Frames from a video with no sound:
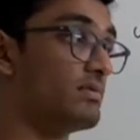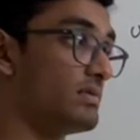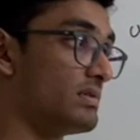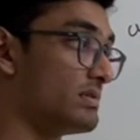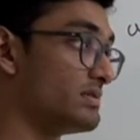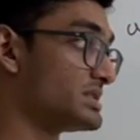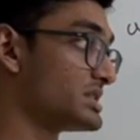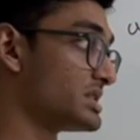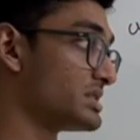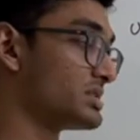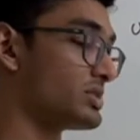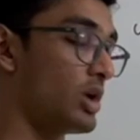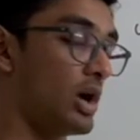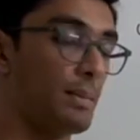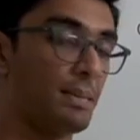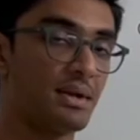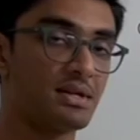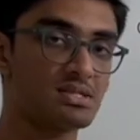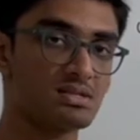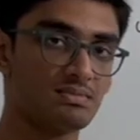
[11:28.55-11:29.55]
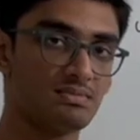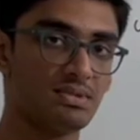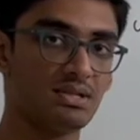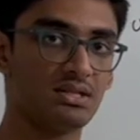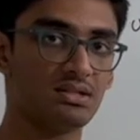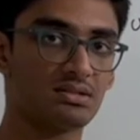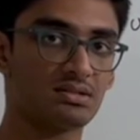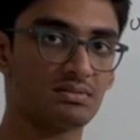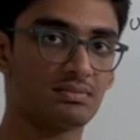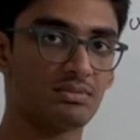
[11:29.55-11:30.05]
which is operation
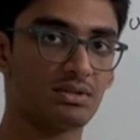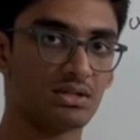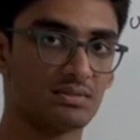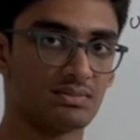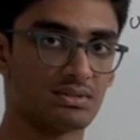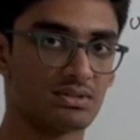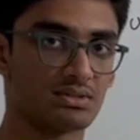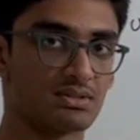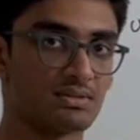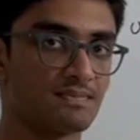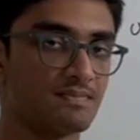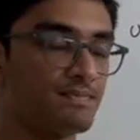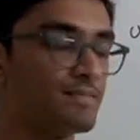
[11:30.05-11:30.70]
B's purpose.